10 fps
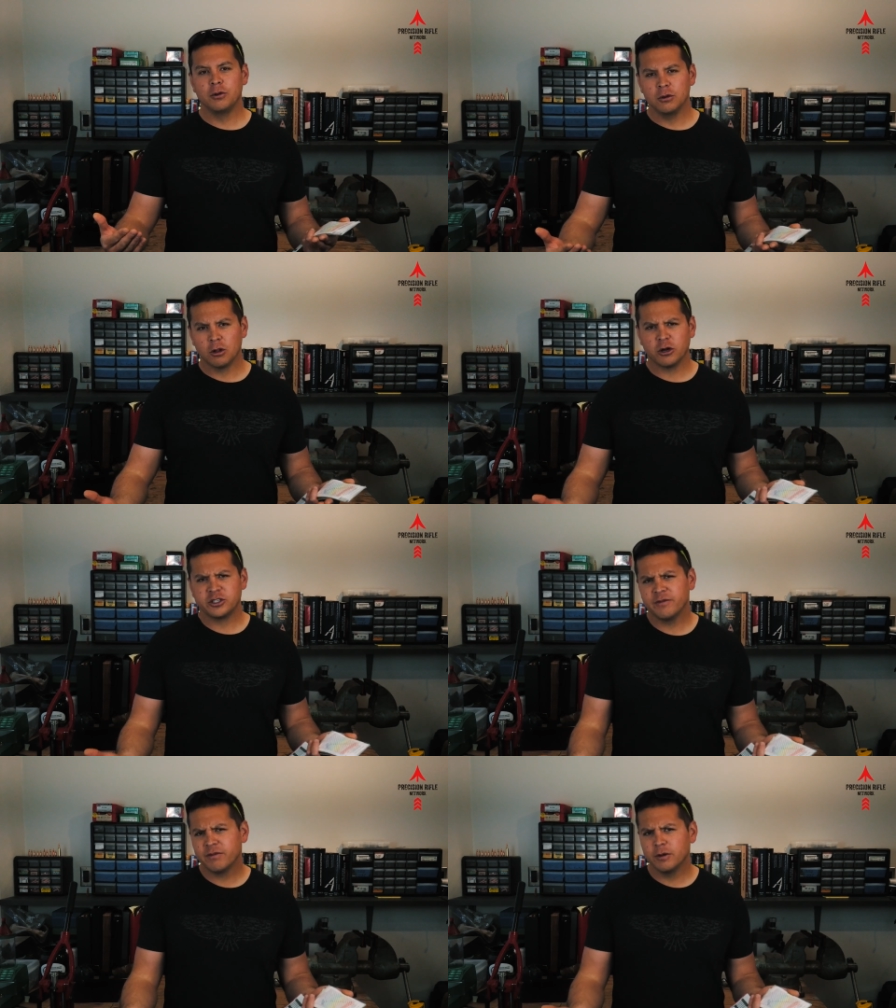
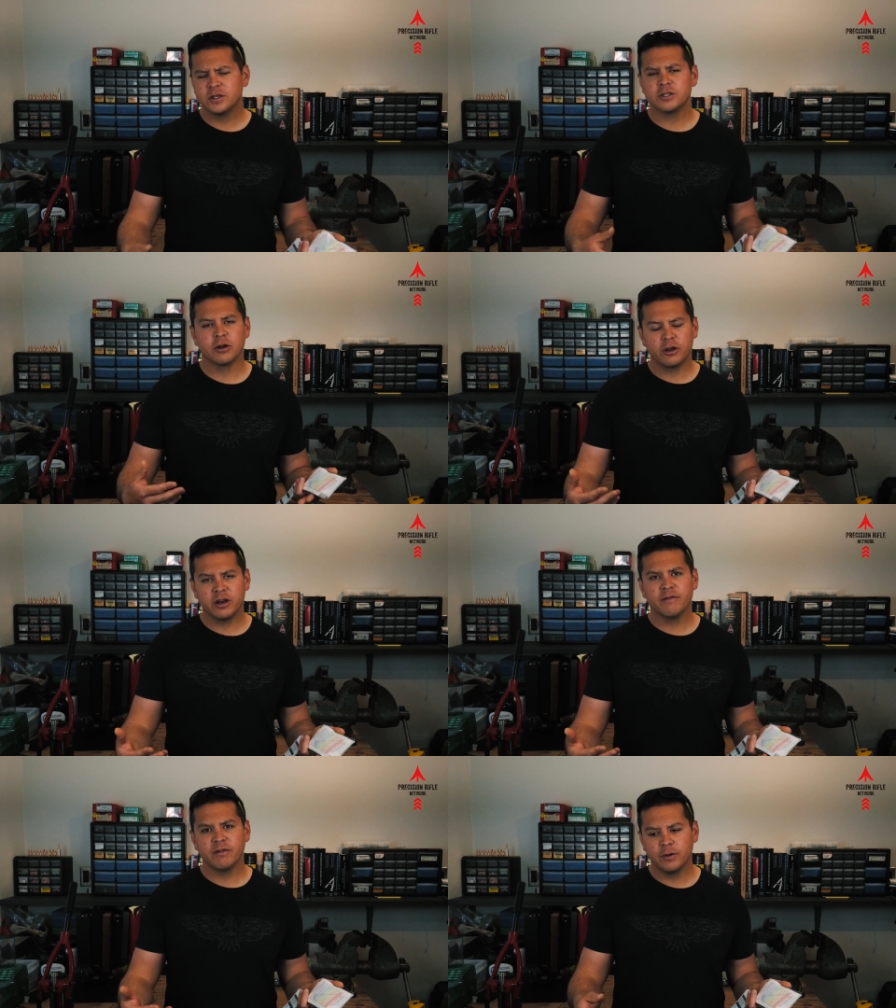large influence or a good
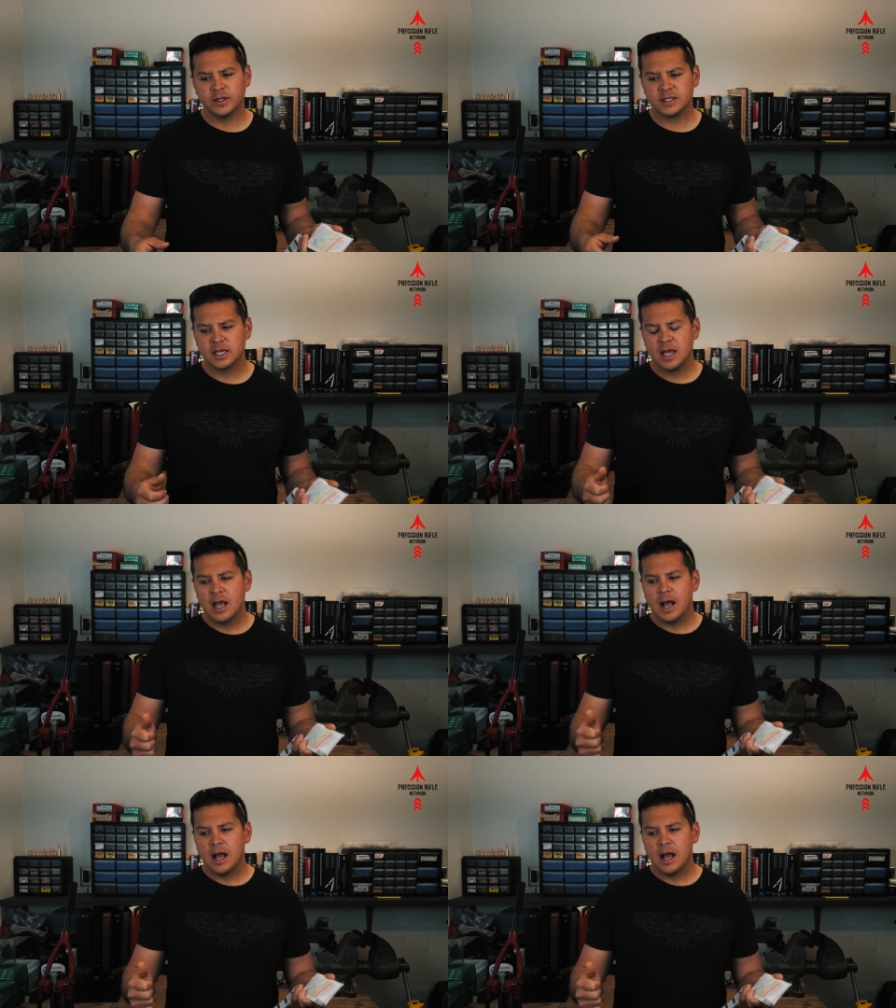influence,